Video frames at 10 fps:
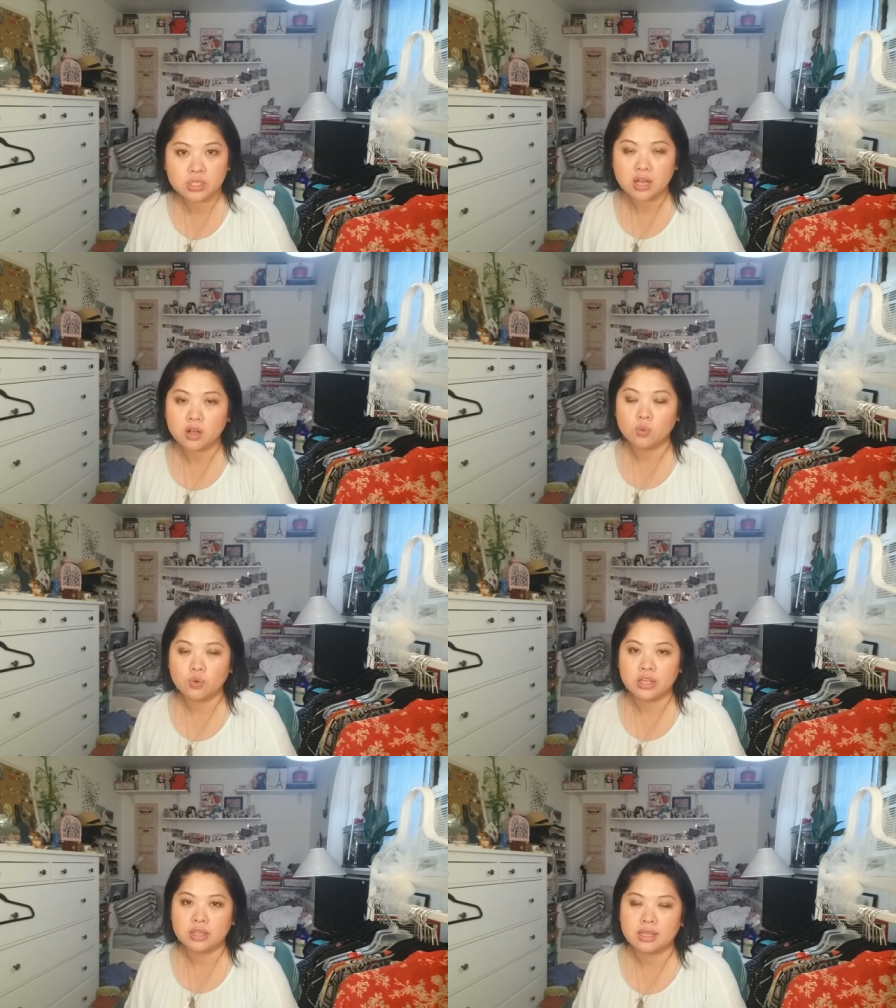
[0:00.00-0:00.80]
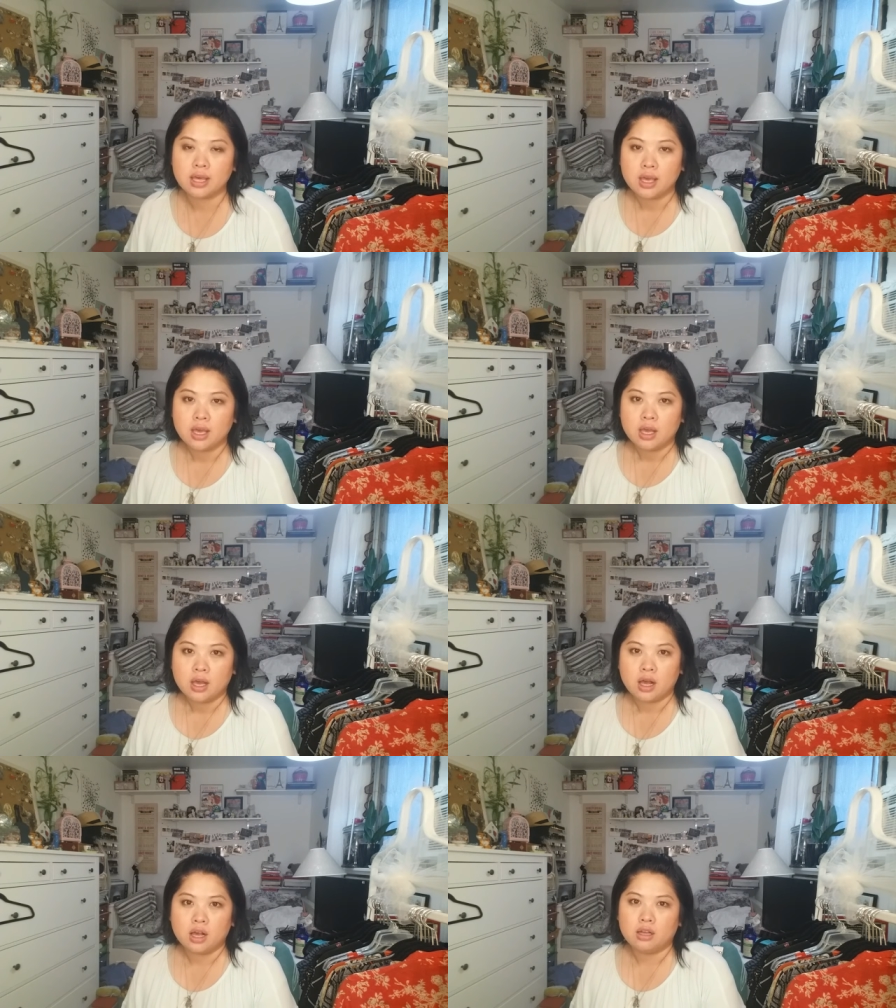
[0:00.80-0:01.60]
dealt with
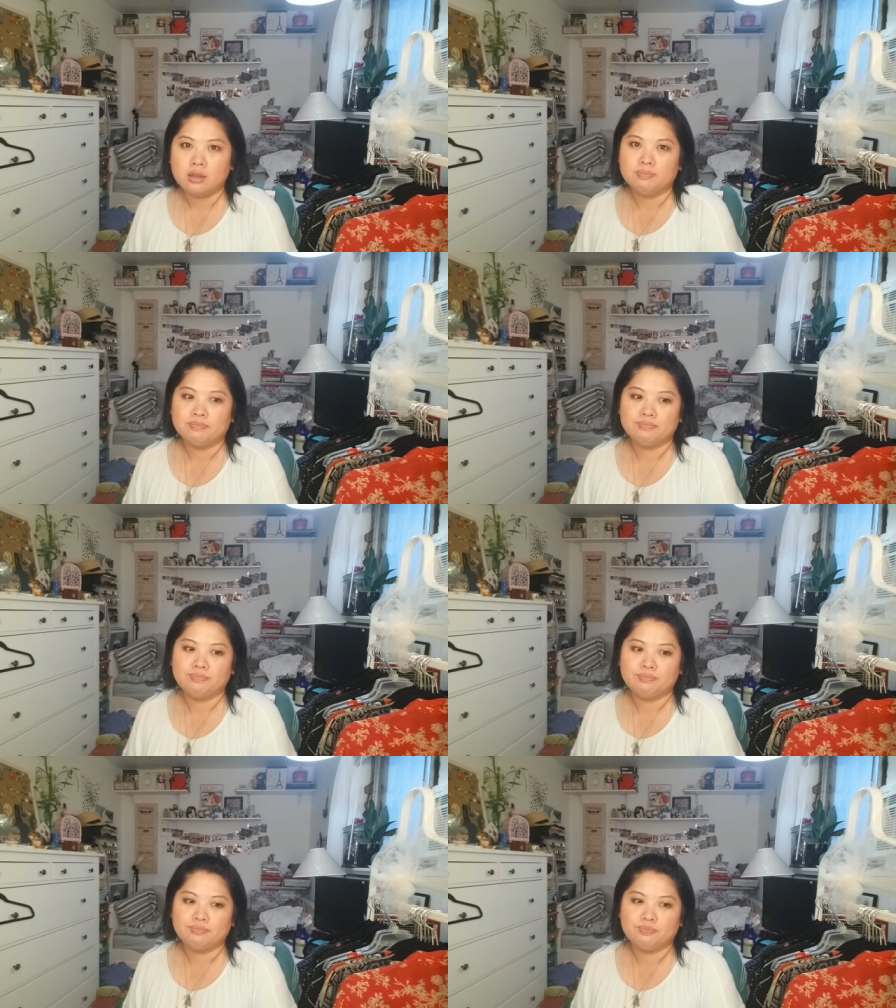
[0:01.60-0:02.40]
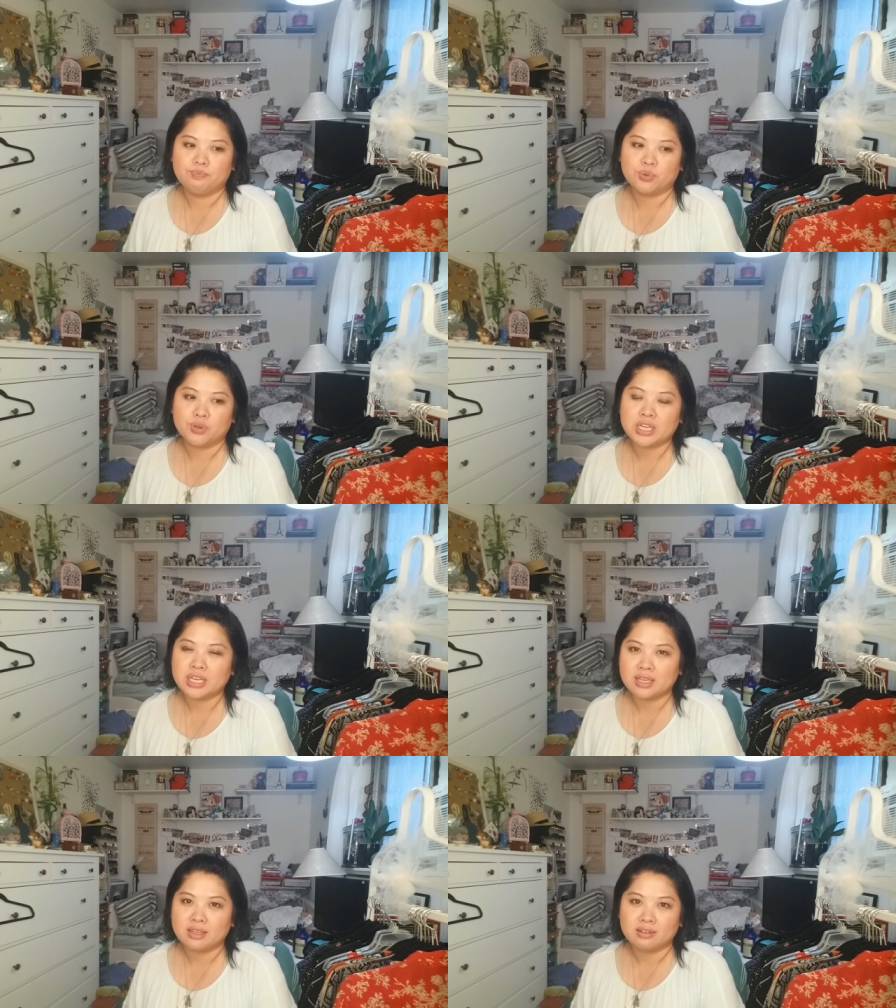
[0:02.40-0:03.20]
uh,
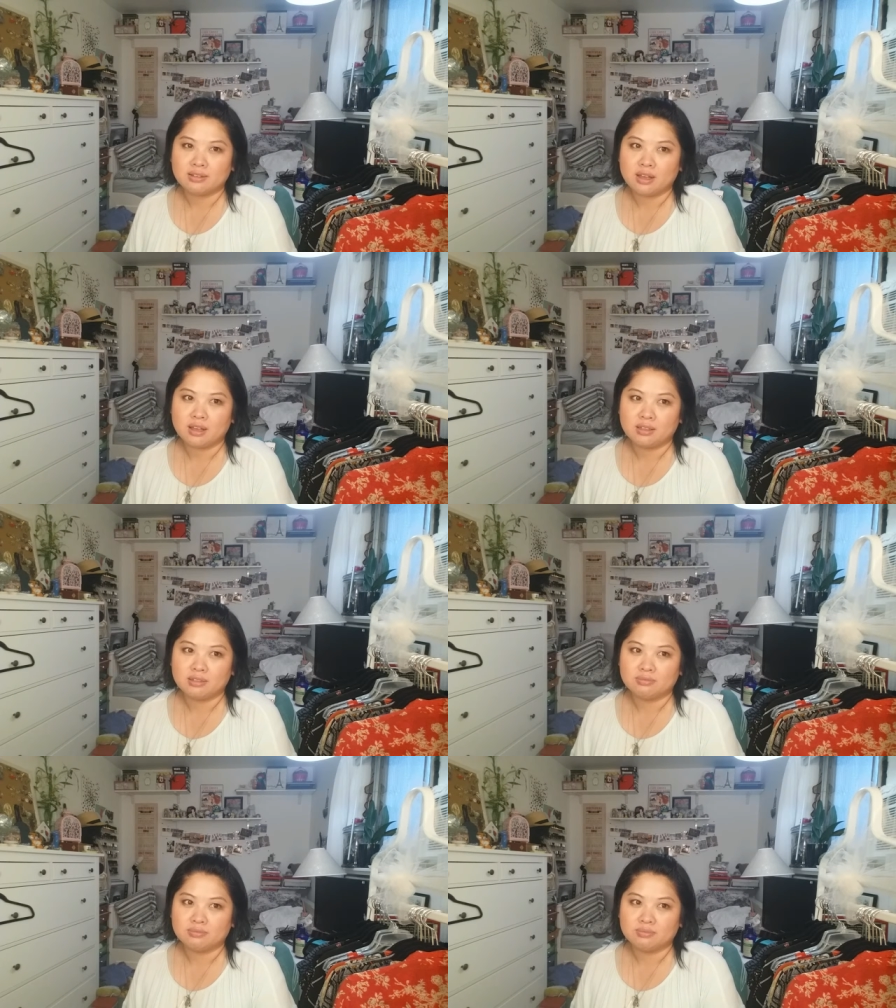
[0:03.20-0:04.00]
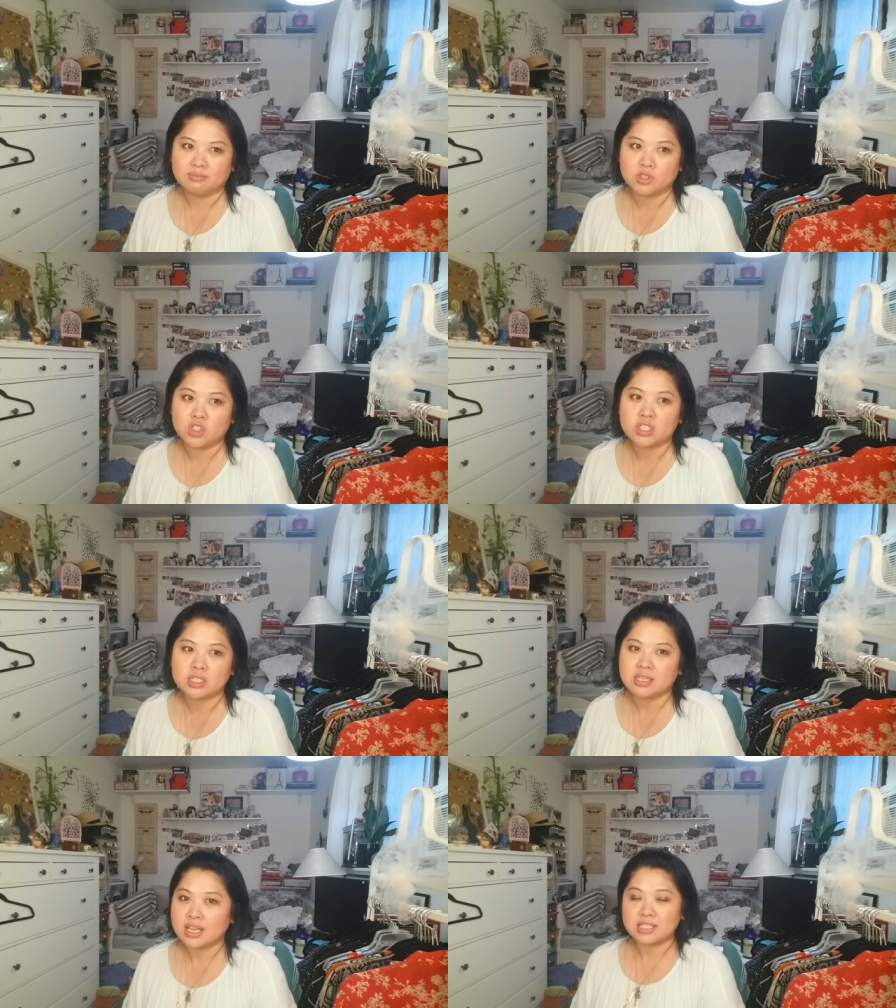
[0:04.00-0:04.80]
bringing just
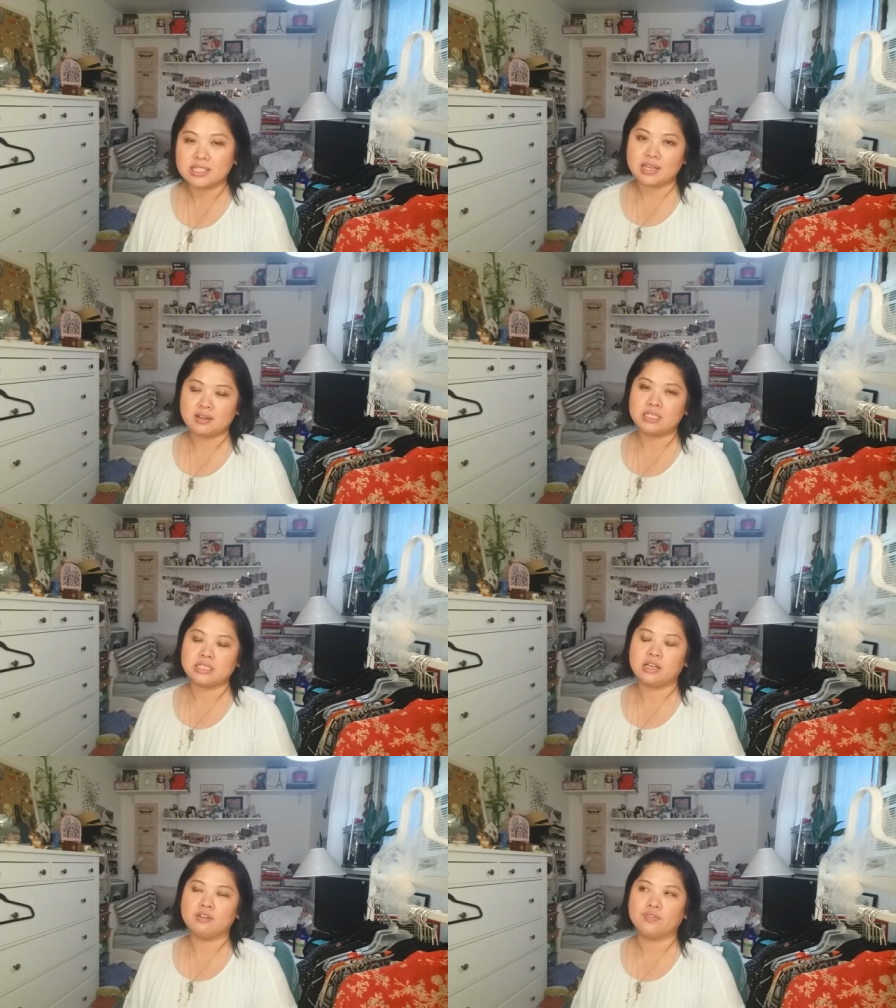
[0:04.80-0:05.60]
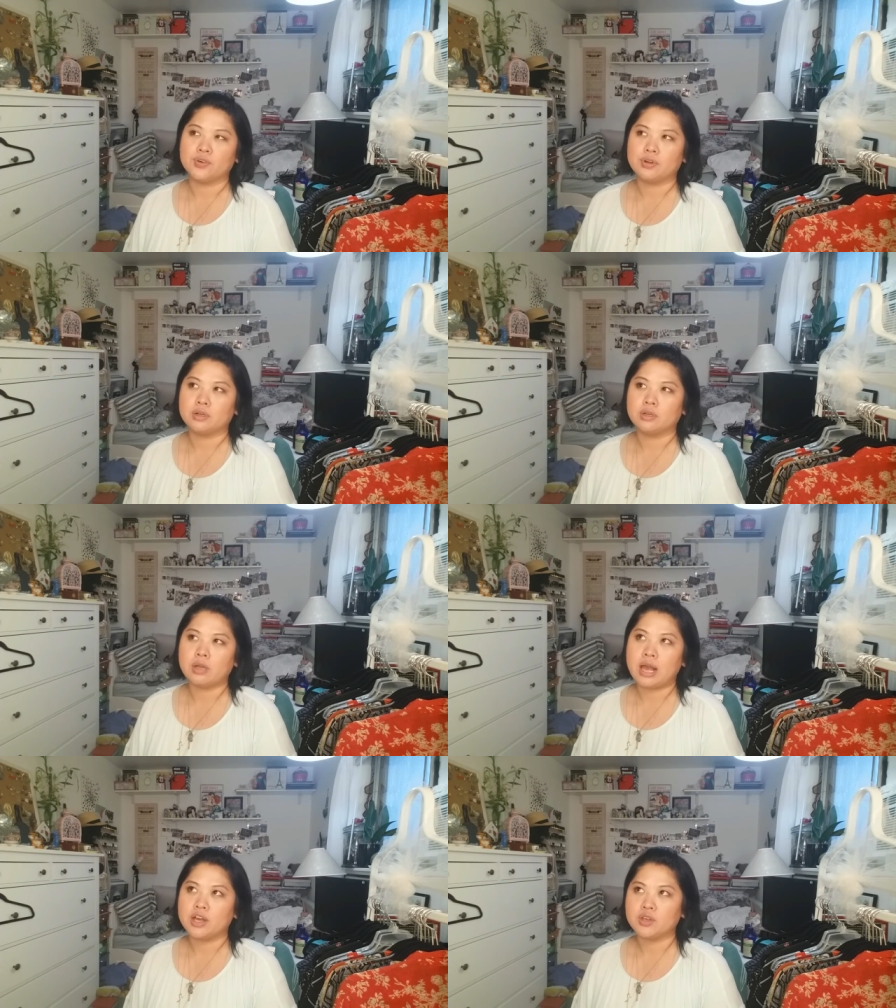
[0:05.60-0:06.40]
the necessary stuff or
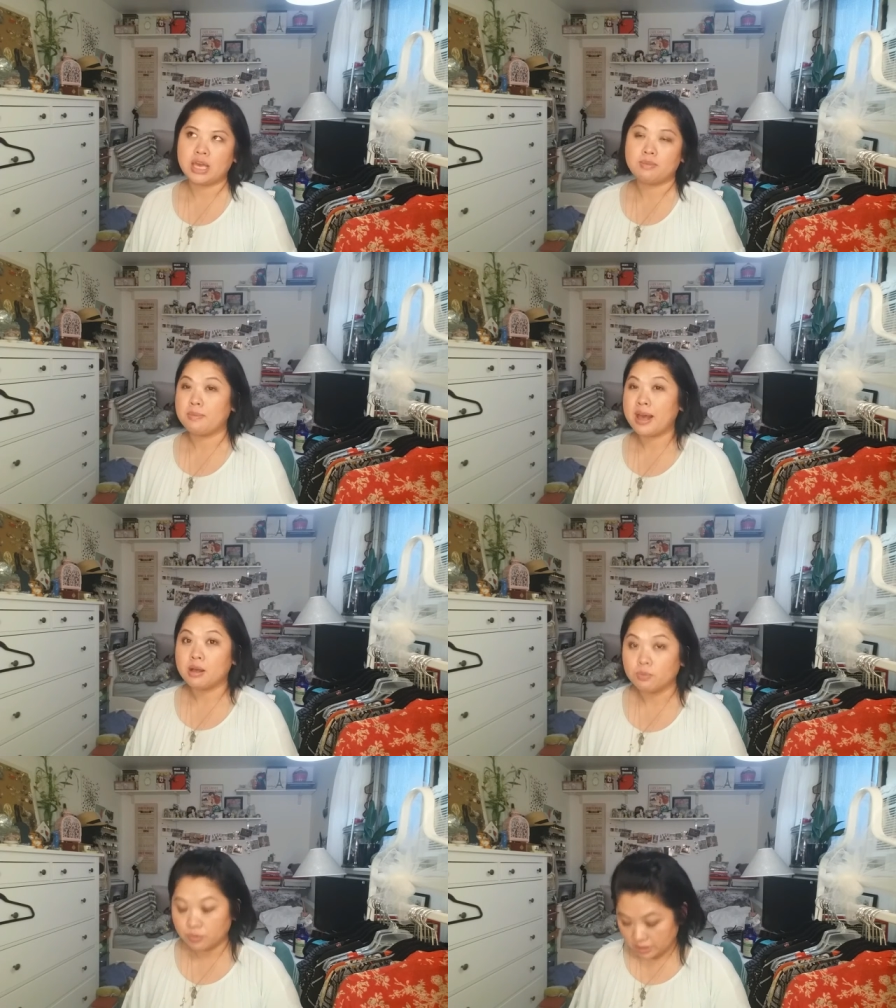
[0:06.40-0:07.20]
how you came about.